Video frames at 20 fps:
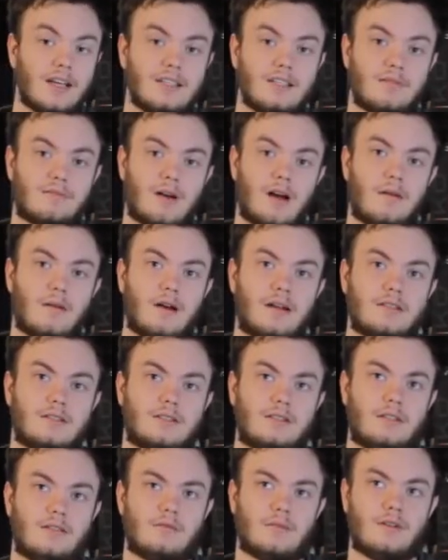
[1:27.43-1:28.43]
you're probably
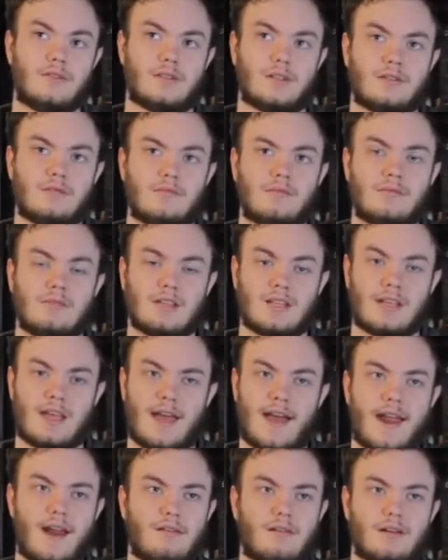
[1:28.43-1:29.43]
also wondering,
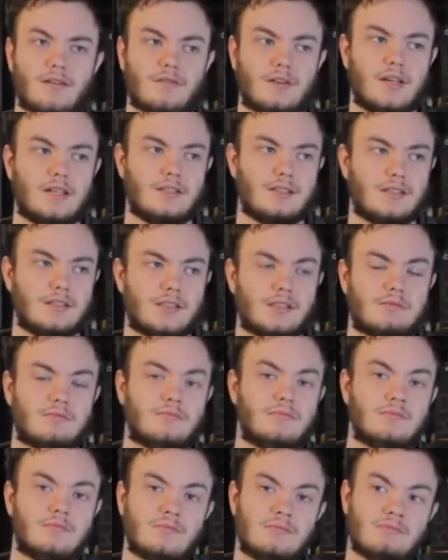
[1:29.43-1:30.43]
can it run Crysis?
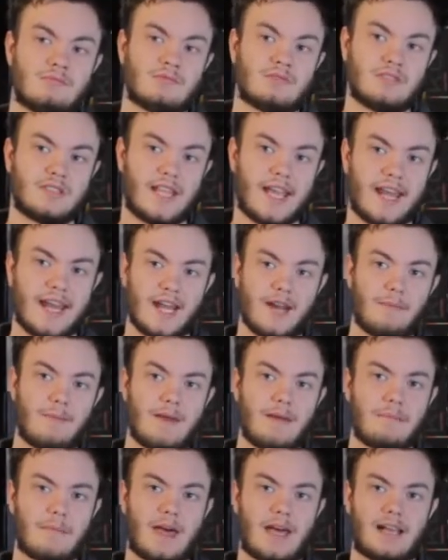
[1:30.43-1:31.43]

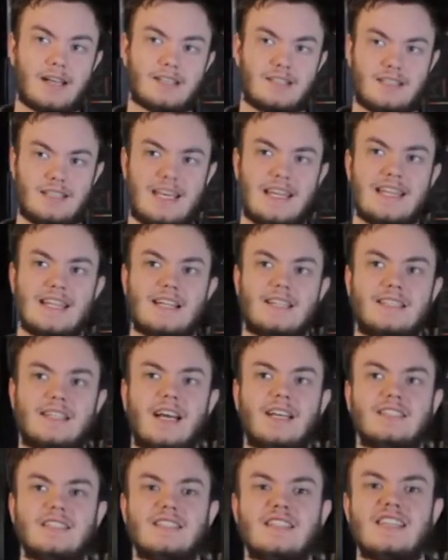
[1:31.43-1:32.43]
1080p max, it
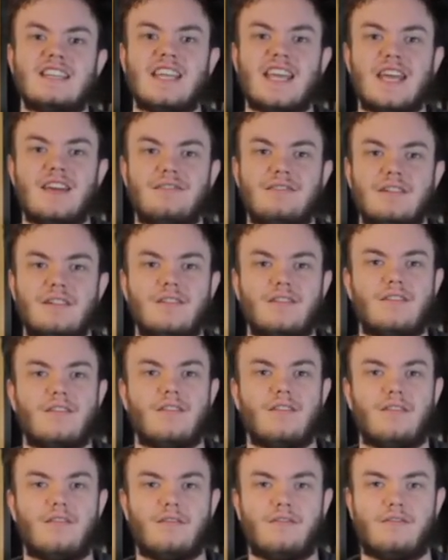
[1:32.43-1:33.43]
doesn't even
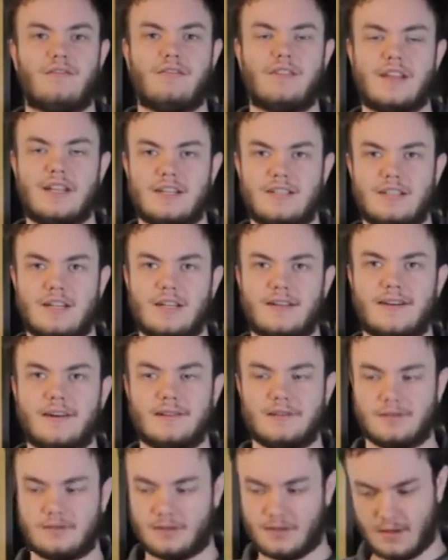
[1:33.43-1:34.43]
flinch. It
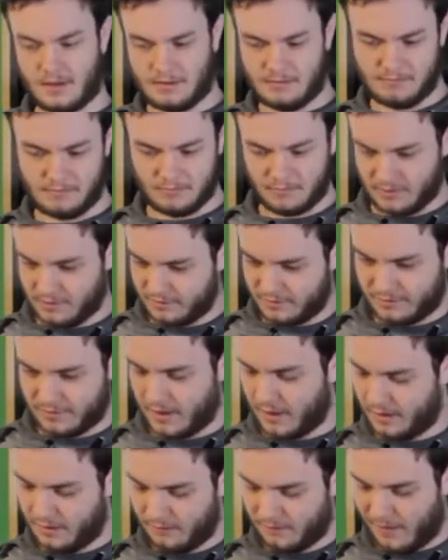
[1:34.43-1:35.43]
goes, you
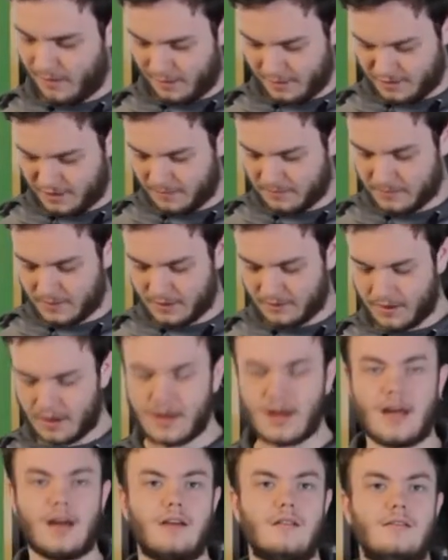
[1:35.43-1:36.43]
trying to render something right
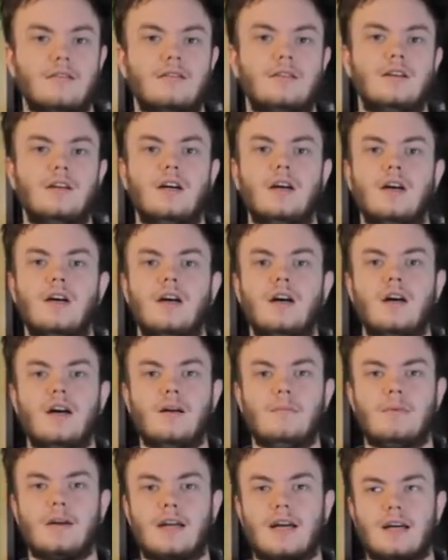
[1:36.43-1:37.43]
now?
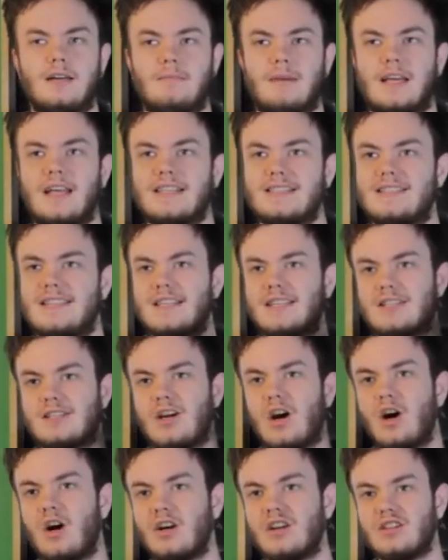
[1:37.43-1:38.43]
Because this
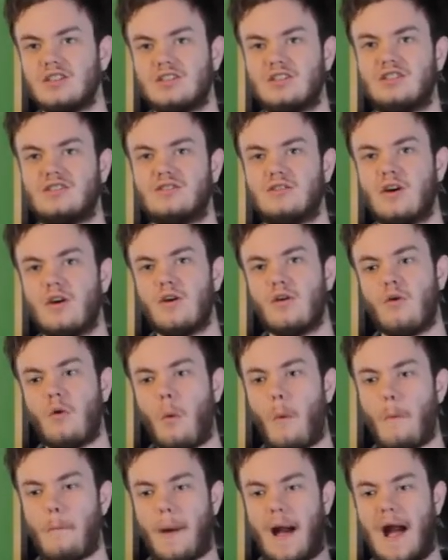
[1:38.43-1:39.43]
card is
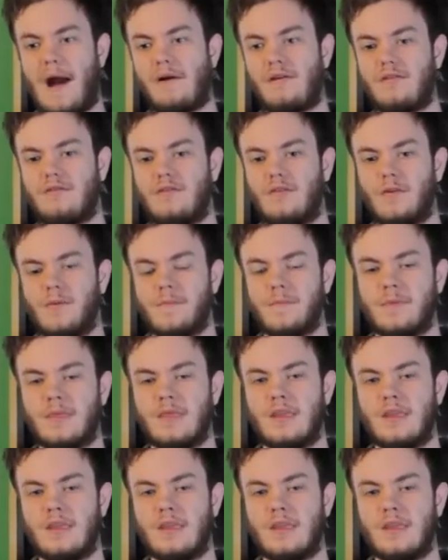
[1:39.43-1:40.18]
so powerful.